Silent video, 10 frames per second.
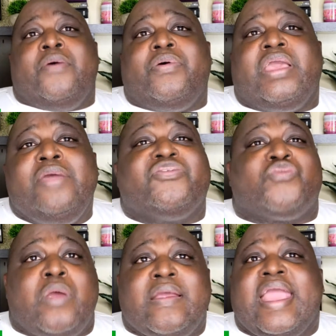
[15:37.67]
He was
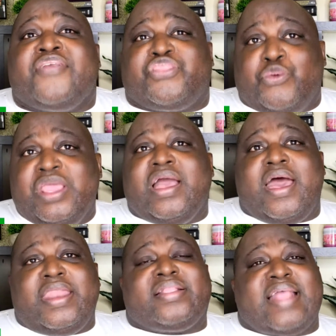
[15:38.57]
wearing a
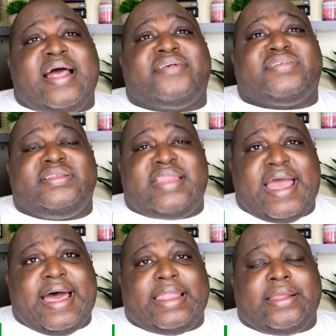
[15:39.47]

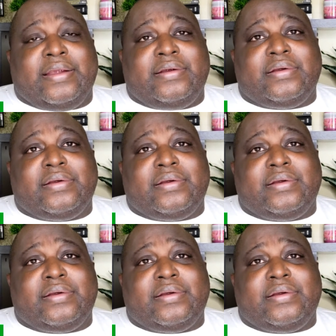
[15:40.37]
$300,000.